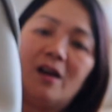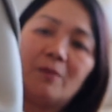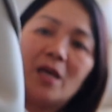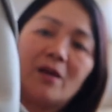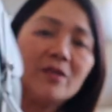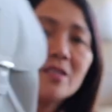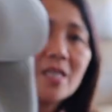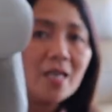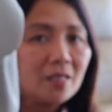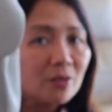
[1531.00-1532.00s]
I'm having
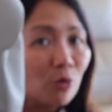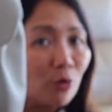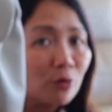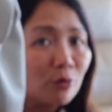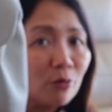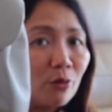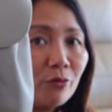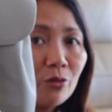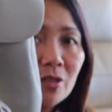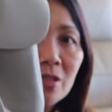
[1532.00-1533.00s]
second thought
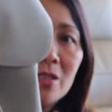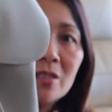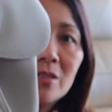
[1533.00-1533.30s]
of using this